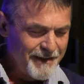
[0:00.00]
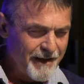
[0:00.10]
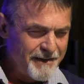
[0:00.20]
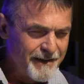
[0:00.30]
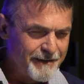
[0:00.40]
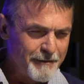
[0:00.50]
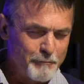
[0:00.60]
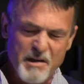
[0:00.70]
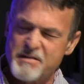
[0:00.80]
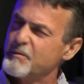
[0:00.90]
Yeah, I think
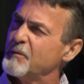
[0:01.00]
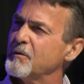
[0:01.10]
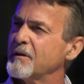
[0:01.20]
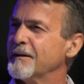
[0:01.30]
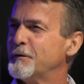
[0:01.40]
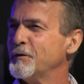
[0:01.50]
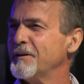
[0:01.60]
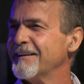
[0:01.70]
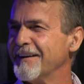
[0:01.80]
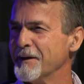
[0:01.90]
that most people go
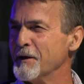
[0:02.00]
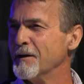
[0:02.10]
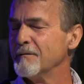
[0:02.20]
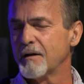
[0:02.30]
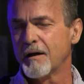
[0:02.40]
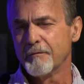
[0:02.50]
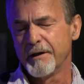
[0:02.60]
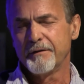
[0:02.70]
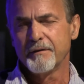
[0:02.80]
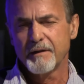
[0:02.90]
through that, I don't know, but I
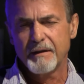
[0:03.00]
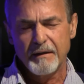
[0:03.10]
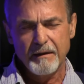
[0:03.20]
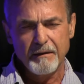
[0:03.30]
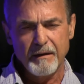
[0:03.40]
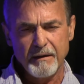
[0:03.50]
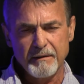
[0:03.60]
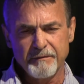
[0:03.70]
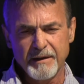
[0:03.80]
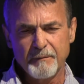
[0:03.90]
went through that. And
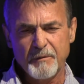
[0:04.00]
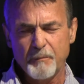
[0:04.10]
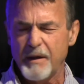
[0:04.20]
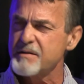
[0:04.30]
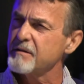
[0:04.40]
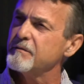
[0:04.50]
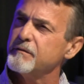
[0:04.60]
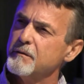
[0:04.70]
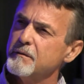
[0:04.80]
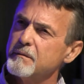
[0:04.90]
I developed a
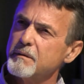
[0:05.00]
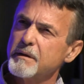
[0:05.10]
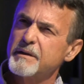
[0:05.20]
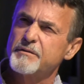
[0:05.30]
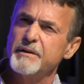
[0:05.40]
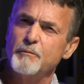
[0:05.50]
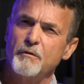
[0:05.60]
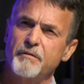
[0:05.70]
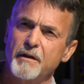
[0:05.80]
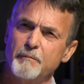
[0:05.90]
passion for
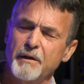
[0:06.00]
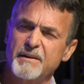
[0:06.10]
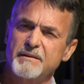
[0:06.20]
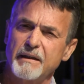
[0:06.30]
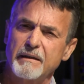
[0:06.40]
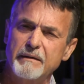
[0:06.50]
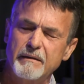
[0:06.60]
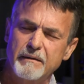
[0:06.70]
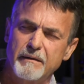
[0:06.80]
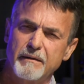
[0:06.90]
extreme off-road
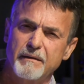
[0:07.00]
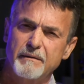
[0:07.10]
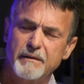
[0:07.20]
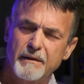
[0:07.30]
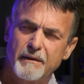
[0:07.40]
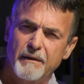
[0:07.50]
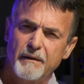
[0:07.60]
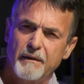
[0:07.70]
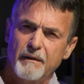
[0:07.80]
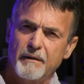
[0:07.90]
motorcycling, and
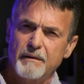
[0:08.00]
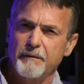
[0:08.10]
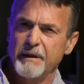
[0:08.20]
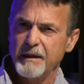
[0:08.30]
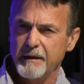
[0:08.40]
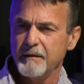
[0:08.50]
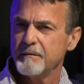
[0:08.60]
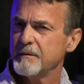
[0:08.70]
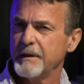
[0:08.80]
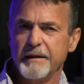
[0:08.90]

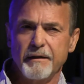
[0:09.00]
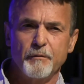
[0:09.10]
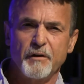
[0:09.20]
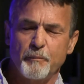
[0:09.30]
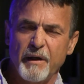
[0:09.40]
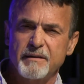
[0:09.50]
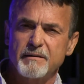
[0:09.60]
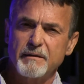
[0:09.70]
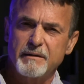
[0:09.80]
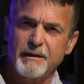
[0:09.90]
really hit it with a
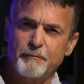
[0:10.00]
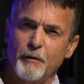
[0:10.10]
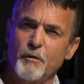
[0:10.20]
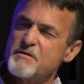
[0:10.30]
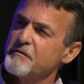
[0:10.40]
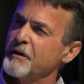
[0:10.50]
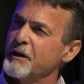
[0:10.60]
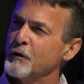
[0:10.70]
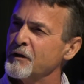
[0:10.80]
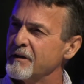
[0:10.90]
passion, except I wasn't
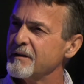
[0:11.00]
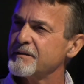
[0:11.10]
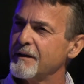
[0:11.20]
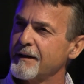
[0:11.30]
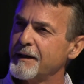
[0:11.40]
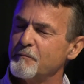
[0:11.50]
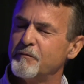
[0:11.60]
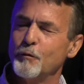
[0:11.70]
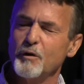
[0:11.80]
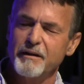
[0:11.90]
very good at it, so I
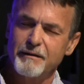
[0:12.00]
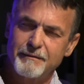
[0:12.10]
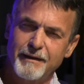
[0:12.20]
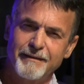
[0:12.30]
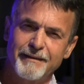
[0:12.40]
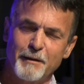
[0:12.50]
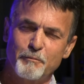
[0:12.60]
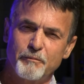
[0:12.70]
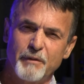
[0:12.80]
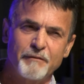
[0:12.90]
kept falling and ended
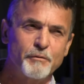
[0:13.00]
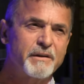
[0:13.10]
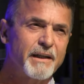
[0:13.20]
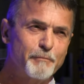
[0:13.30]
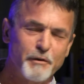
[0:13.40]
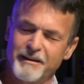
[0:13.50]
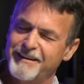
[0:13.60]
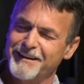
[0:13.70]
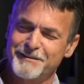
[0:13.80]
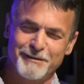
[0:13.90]
up, Bev would take me
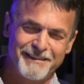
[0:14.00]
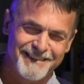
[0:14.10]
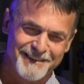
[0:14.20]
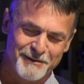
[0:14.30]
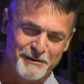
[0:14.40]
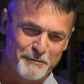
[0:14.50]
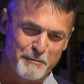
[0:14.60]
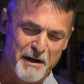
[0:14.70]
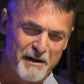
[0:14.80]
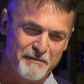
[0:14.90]
to casualties
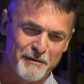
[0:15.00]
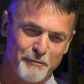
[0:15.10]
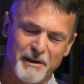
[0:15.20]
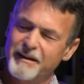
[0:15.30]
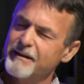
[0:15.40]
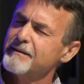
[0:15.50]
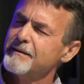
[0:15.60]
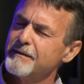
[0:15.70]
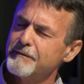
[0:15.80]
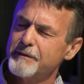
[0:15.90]
just about every weekend.